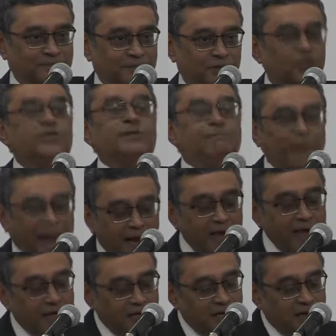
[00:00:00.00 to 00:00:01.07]
So
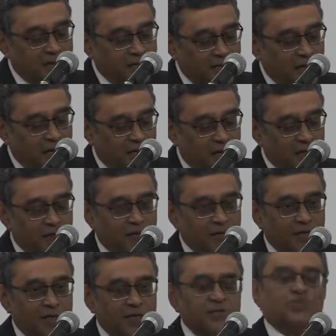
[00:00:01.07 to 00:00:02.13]
Japan
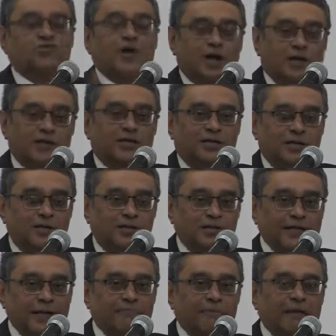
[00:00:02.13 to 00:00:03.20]
struck
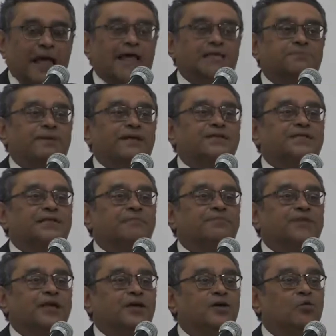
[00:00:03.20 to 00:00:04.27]
them as being
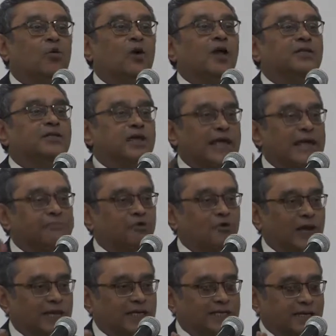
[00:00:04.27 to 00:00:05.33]
something worth
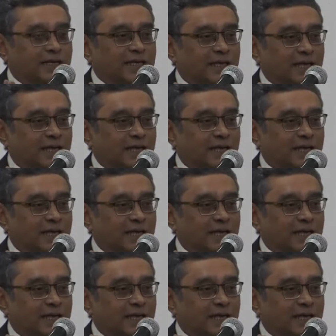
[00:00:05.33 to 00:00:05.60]
emulating.